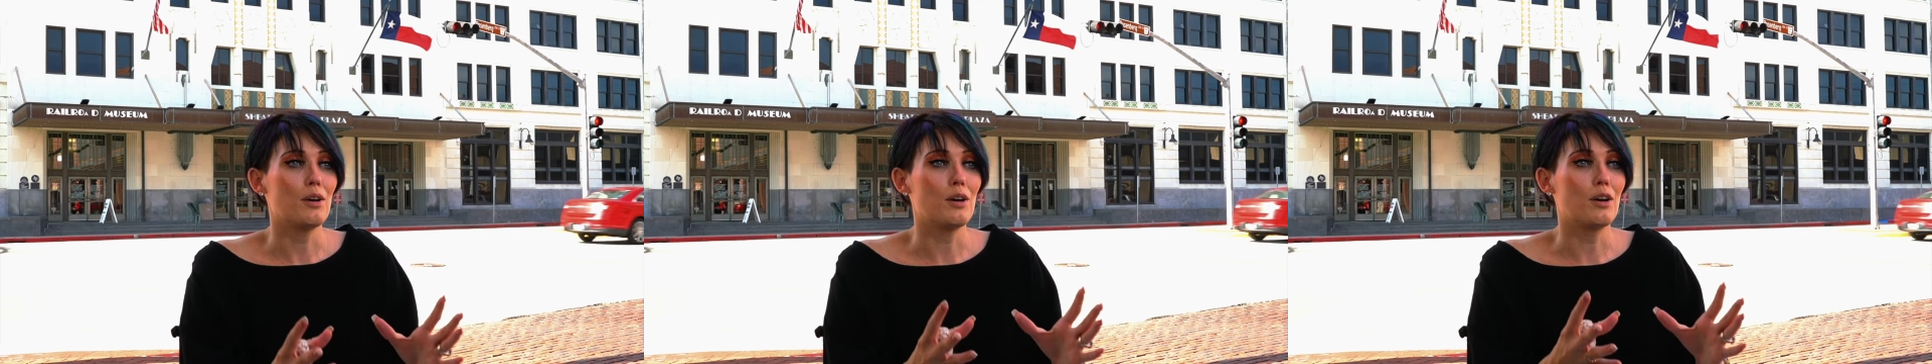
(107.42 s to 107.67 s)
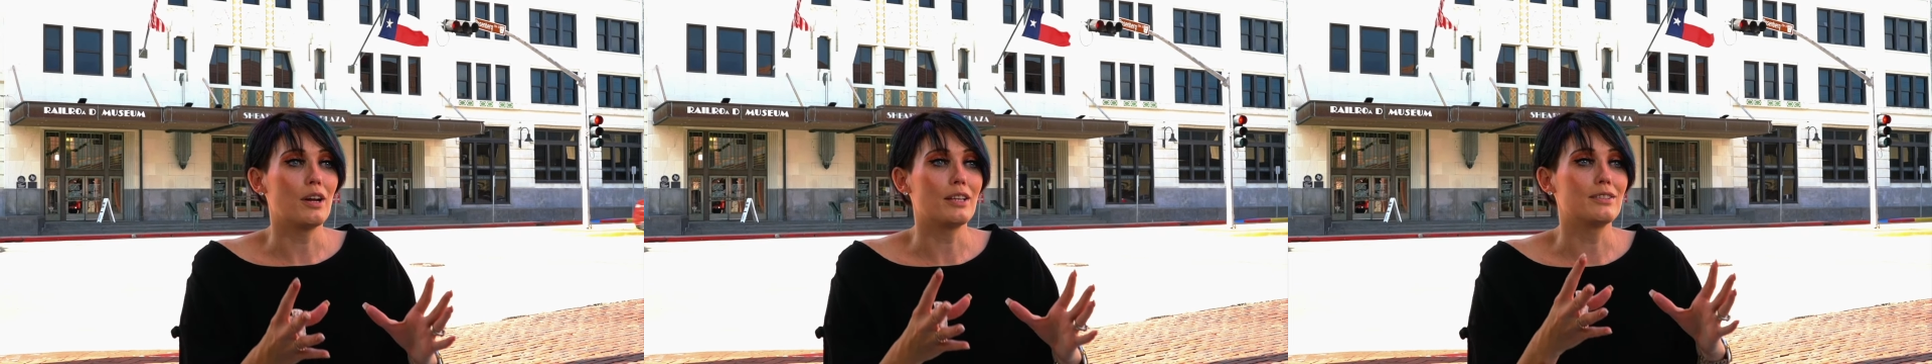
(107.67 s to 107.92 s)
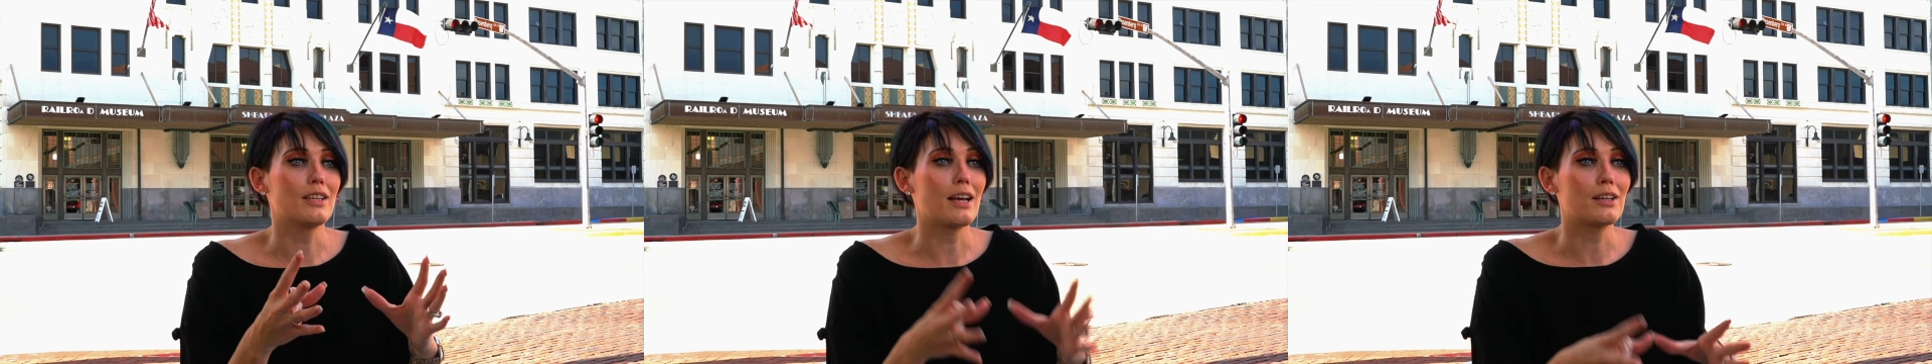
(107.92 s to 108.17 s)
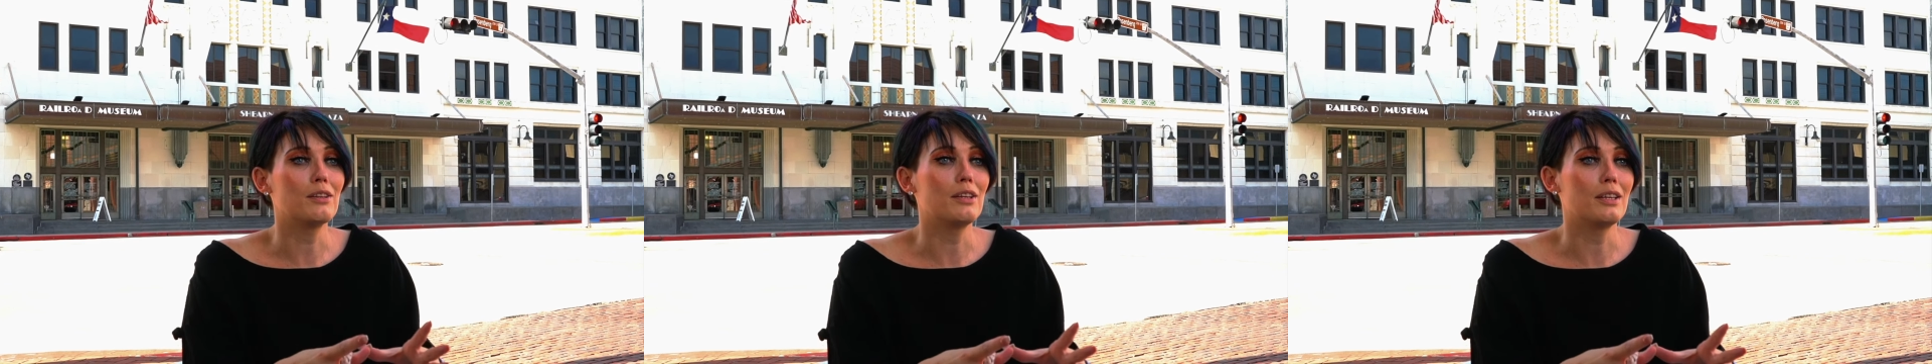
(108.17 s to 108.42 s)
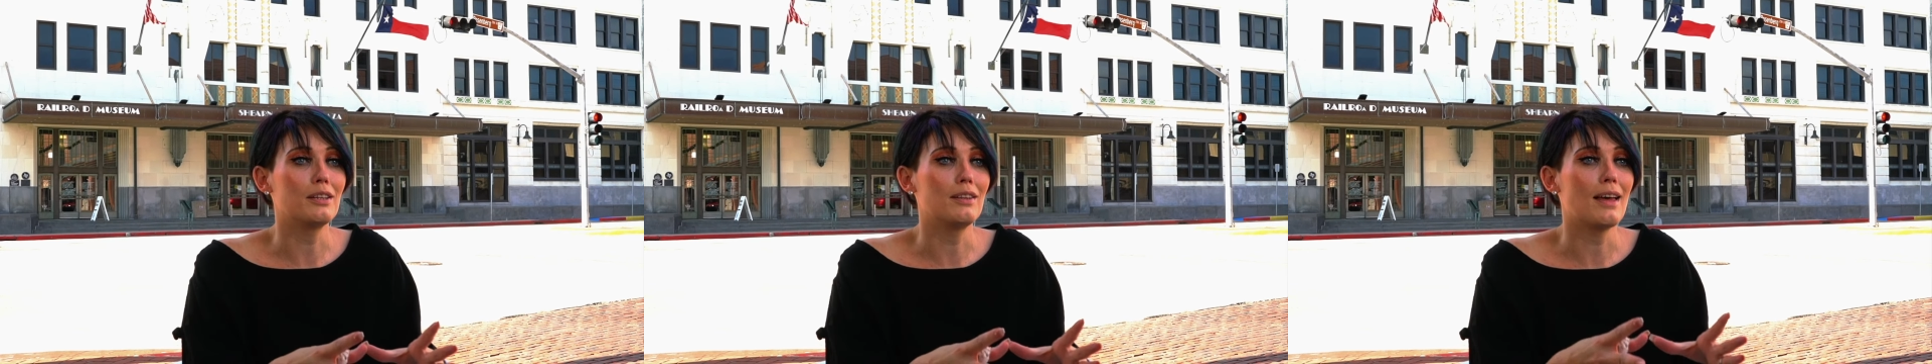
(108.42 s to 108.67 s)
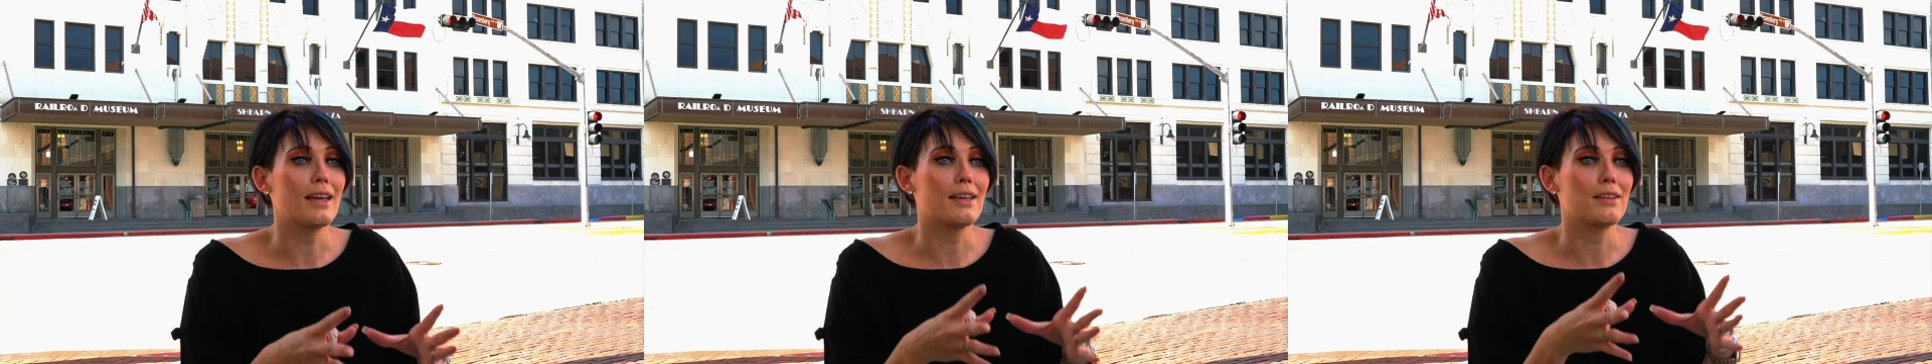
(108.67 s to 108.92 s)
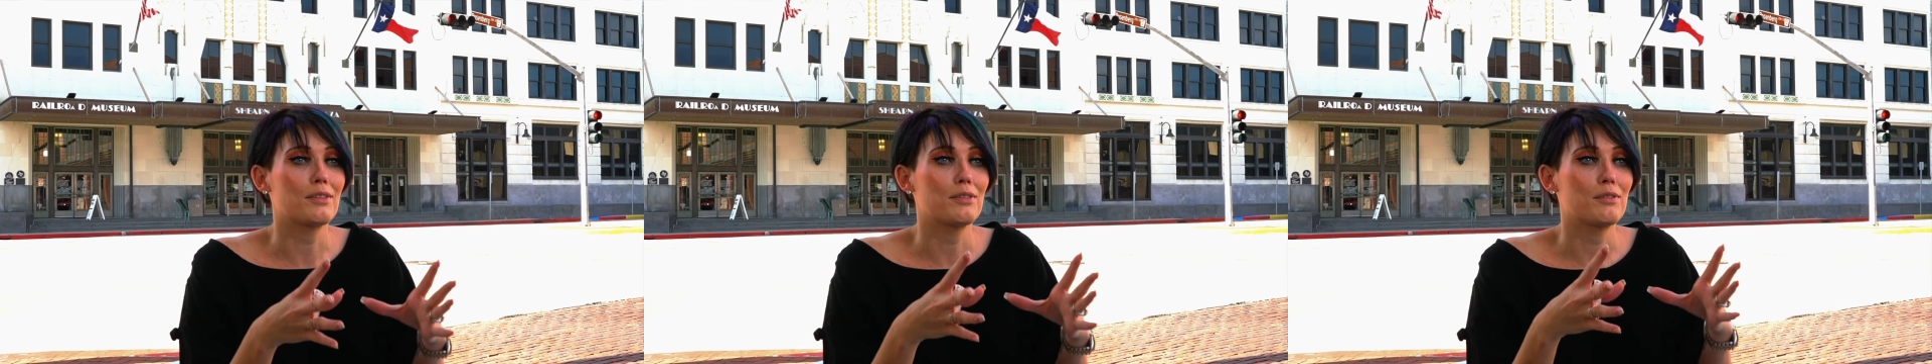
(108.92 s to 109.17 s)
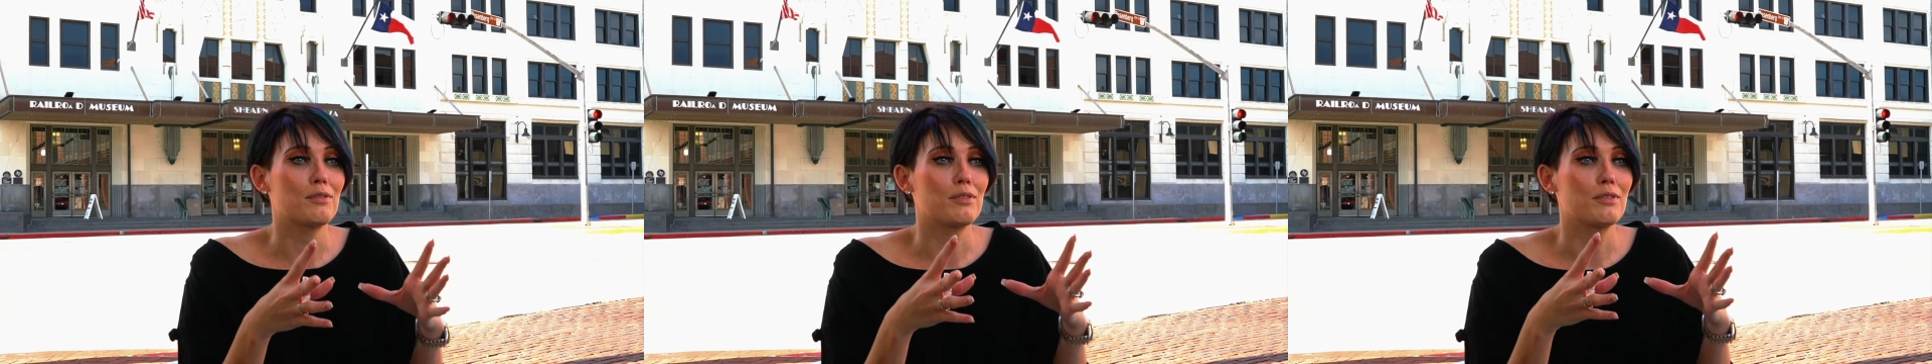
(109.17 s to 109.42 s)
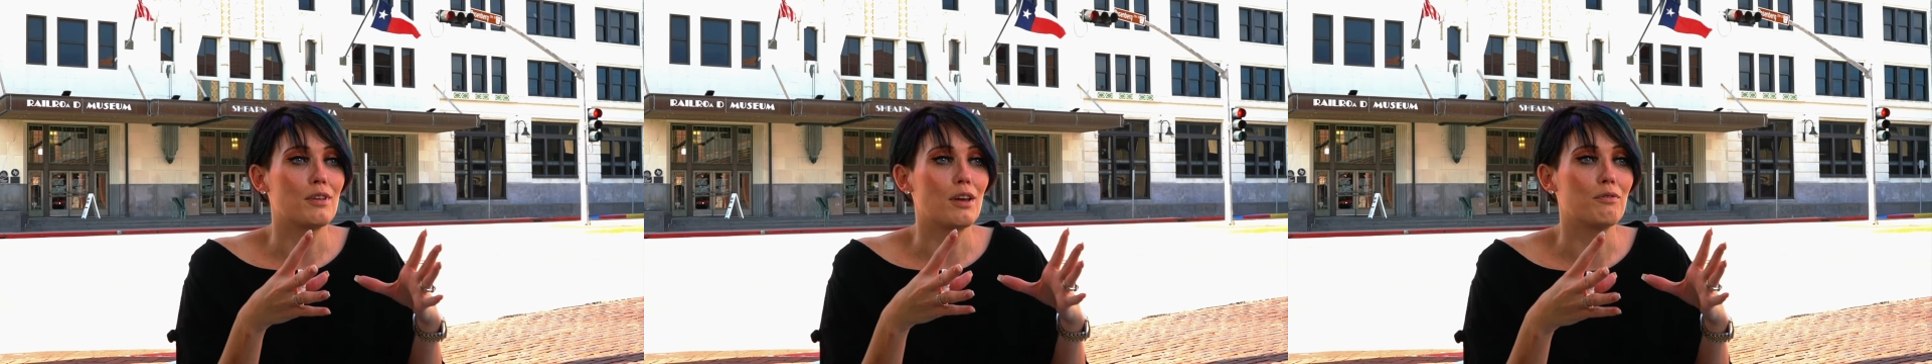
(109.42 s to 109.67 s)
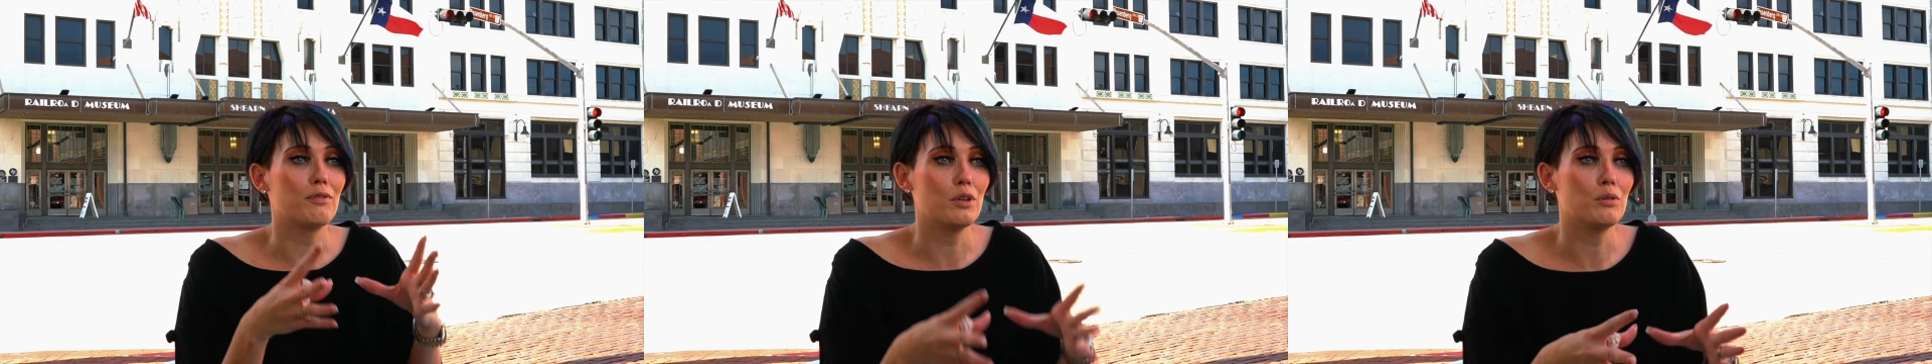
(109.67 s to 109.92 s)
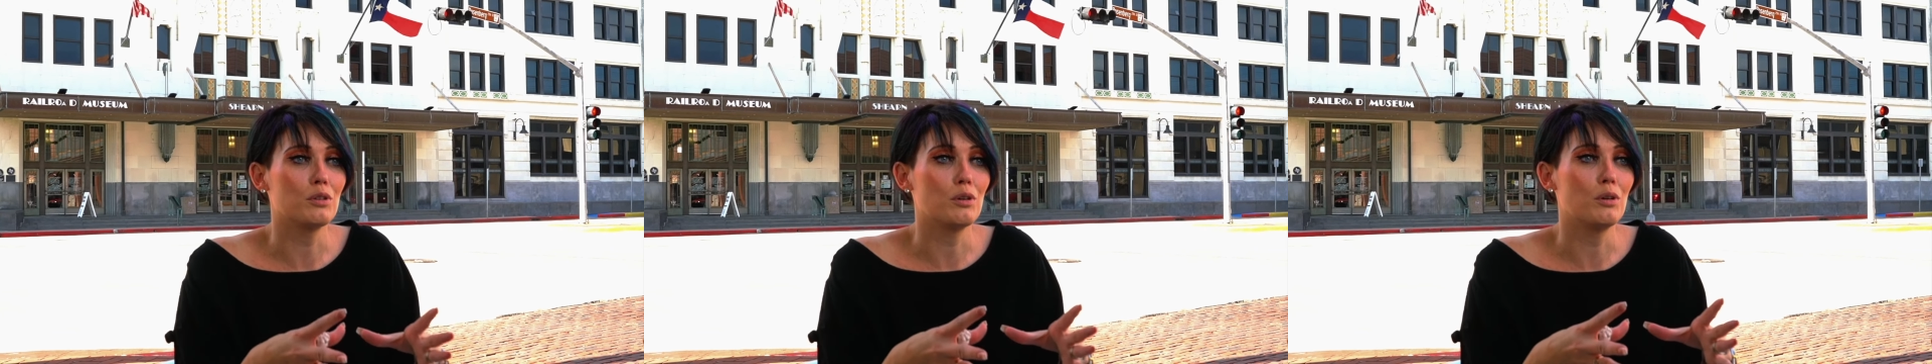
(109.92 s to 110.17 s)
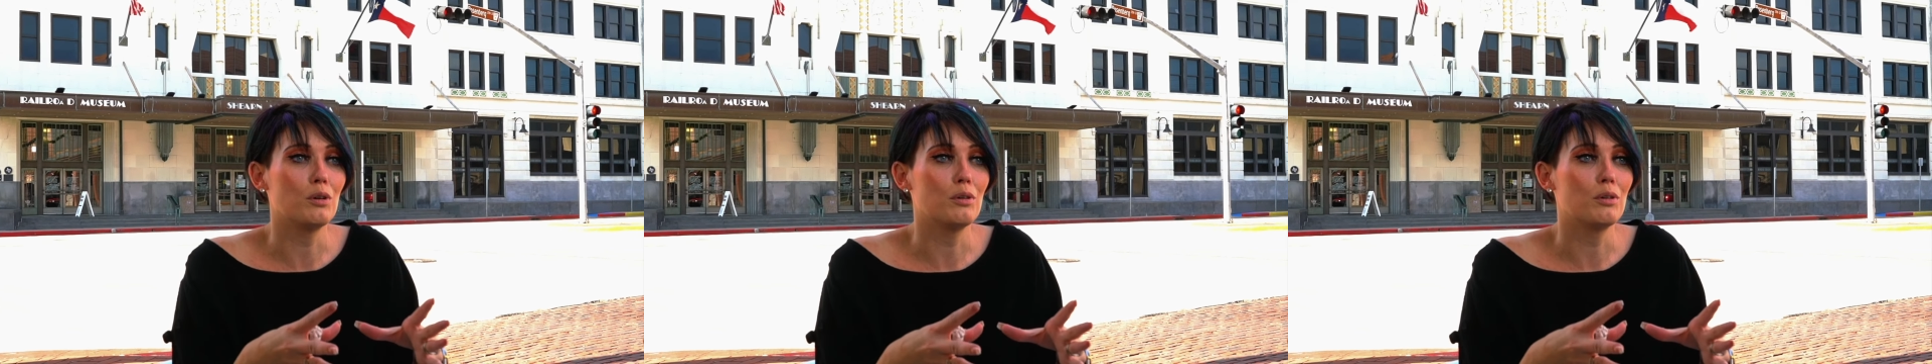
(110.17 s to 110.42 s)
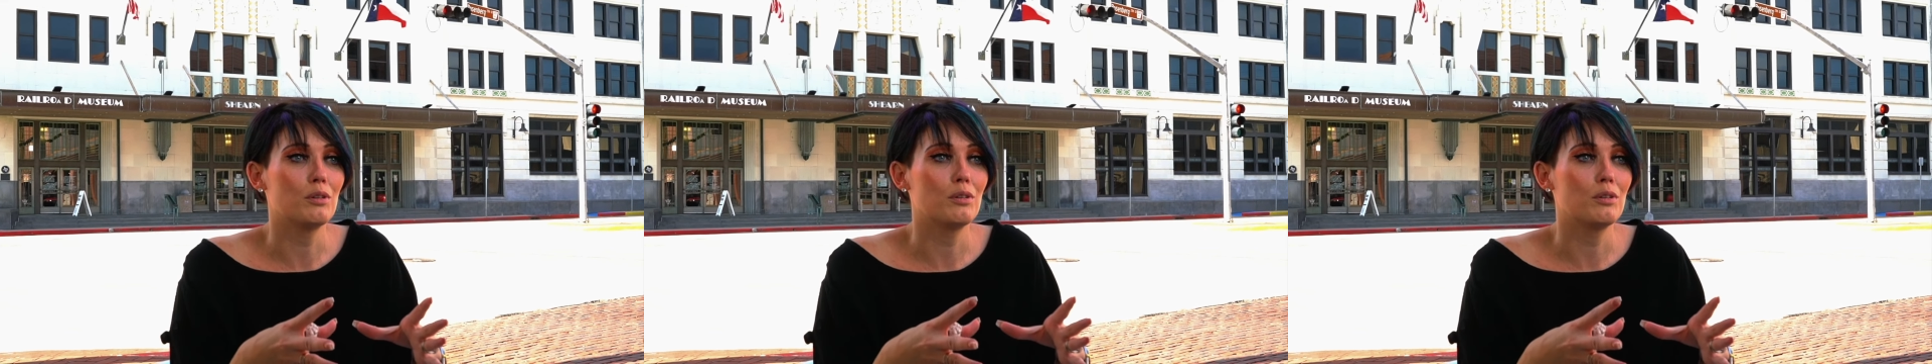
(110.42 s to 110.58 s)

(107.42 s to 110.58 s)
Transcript: are exactly like a funeral